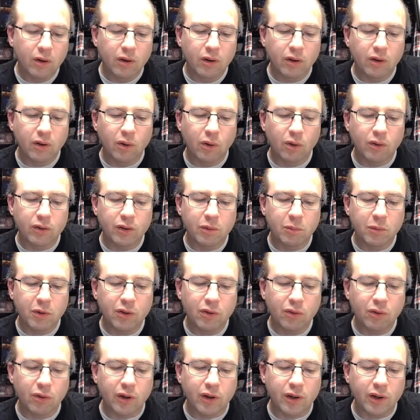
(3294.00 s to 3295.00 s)
Gold can be
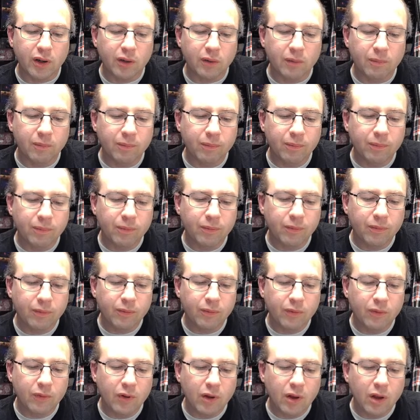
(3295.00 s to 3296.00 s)
tricky.
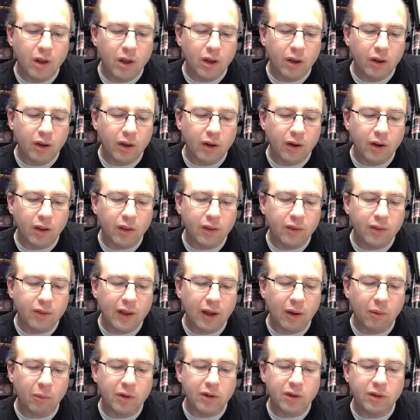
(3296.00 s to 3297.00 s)
Another
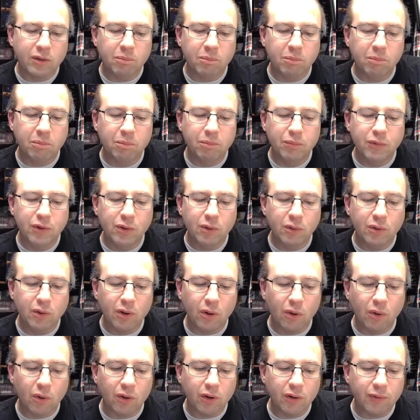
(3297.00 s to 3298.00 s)
now when you do
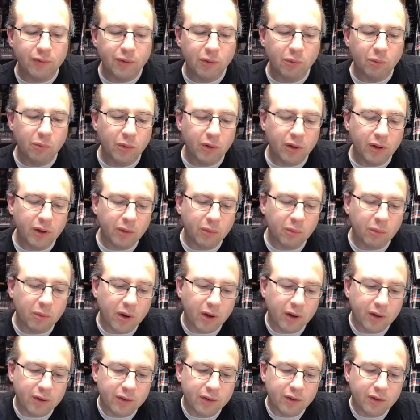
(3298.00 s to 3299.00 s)
gold, if you really
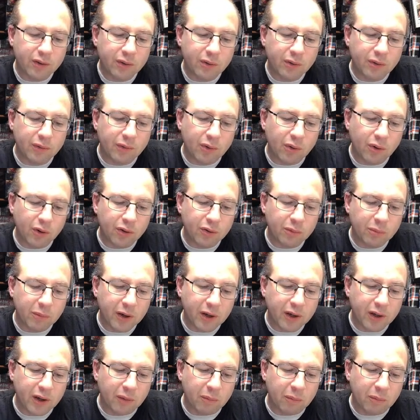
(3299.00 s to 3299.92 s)
want to, of course, make it